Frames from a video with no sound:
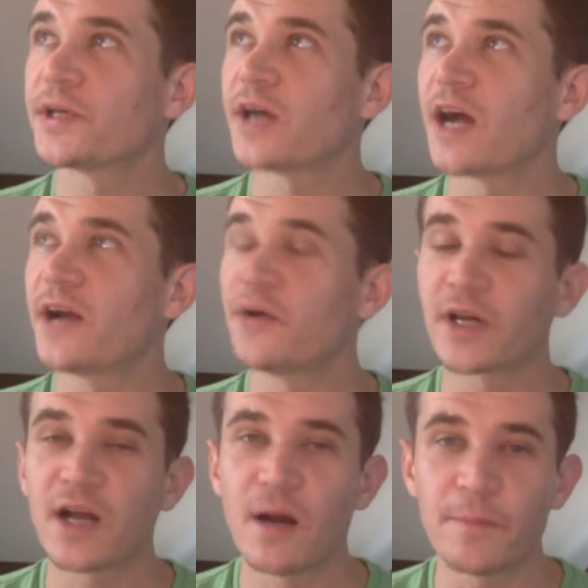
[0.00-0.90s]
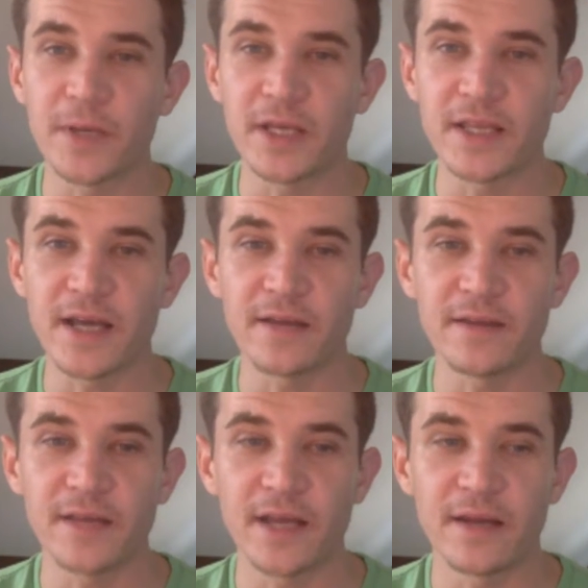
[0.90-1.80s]
I own a company
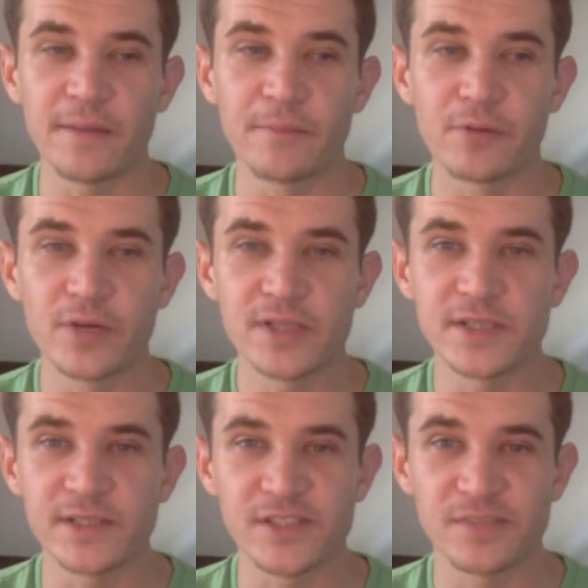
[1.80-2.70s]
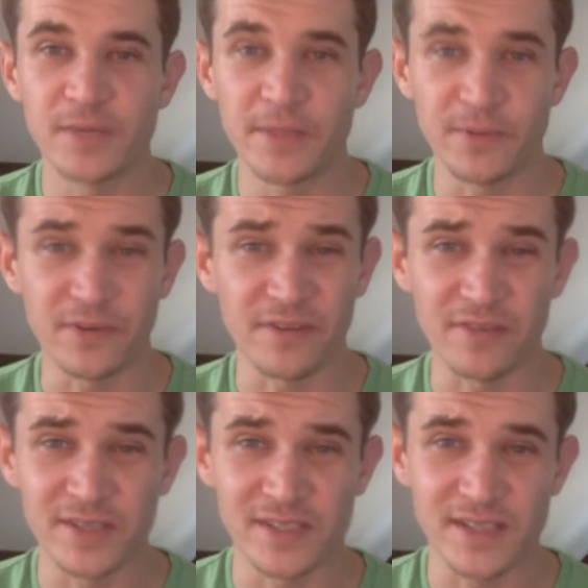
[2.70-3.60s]
that imprisons people in a
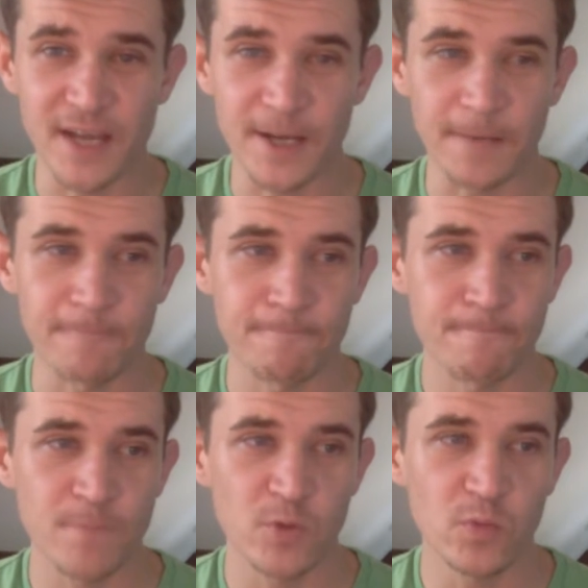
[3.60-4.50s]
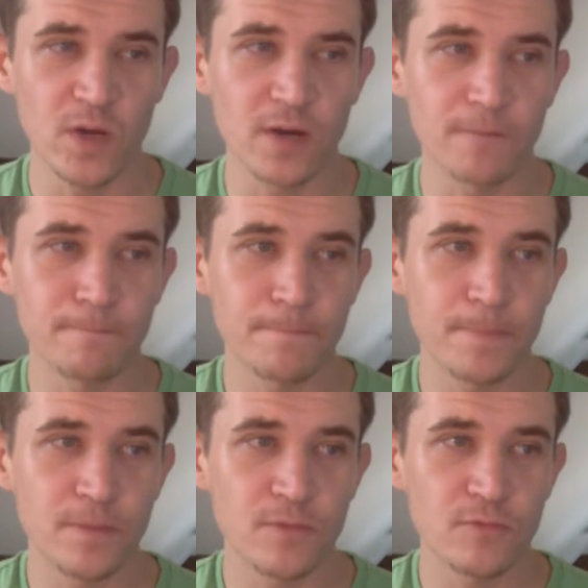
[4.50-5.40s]
free society. Well,
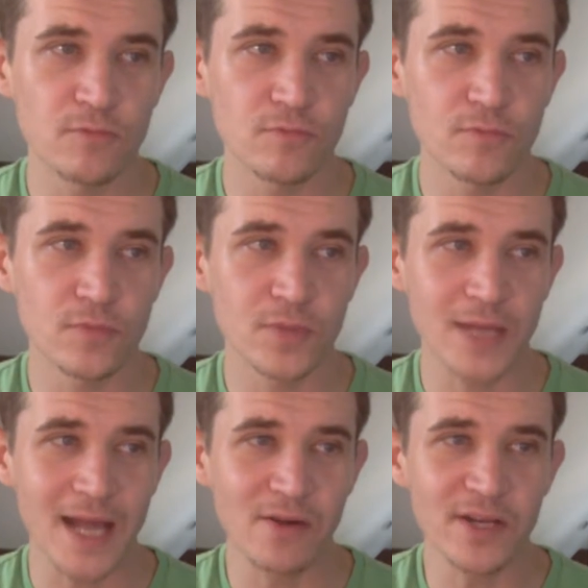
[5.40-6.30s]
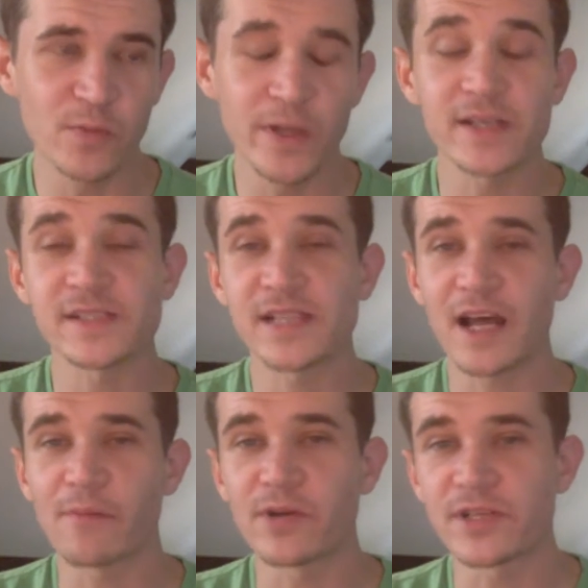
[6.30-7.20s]
how can we
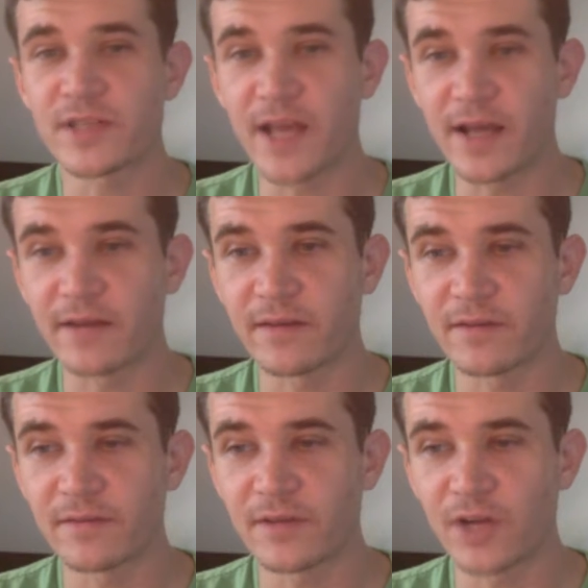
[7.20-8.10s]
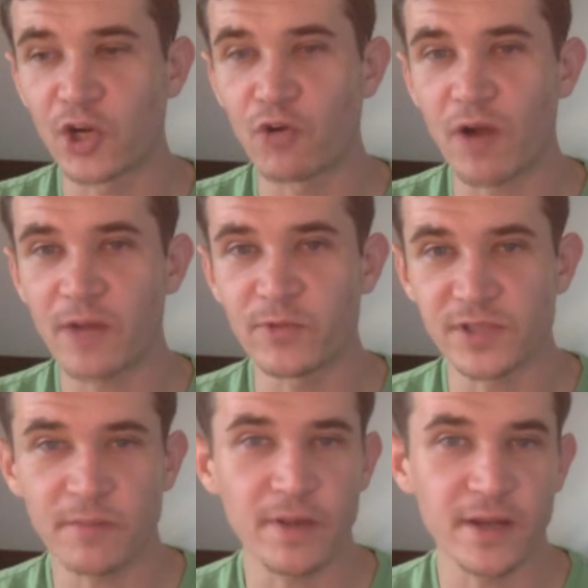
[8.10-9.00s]
establish that a crime was
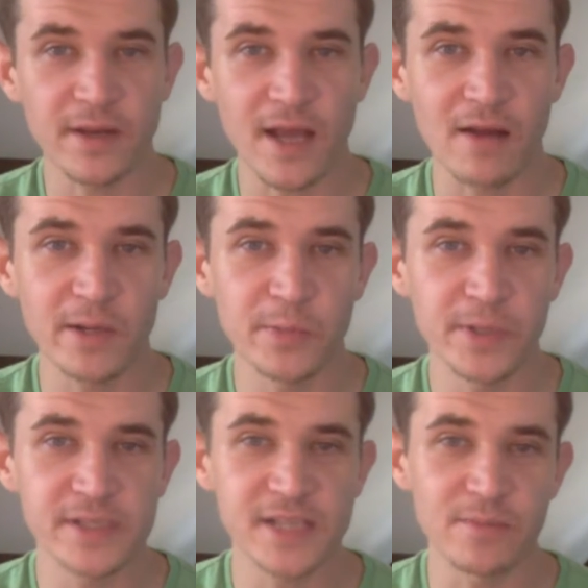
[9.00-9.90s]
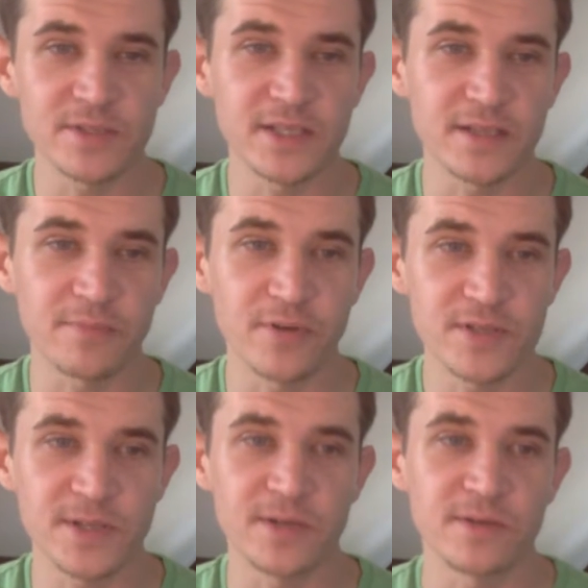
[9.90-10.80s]
committed? How can we establish that the
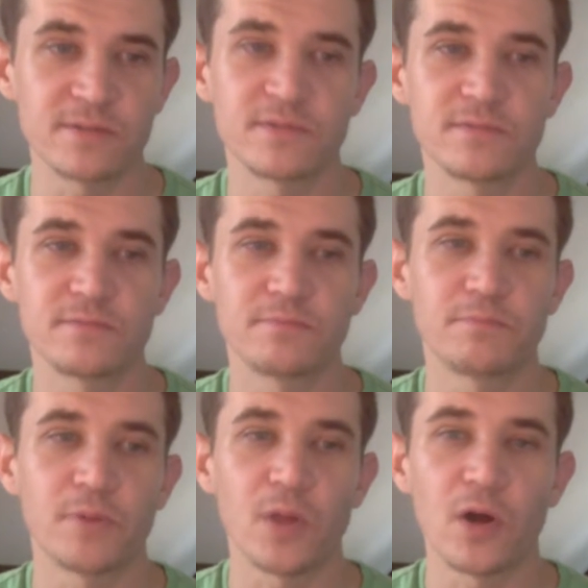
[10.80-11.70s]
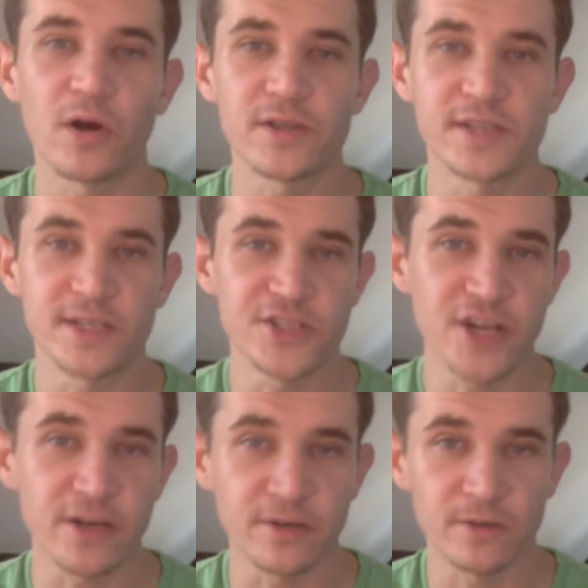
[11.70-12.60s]
prisoner belongs in jail?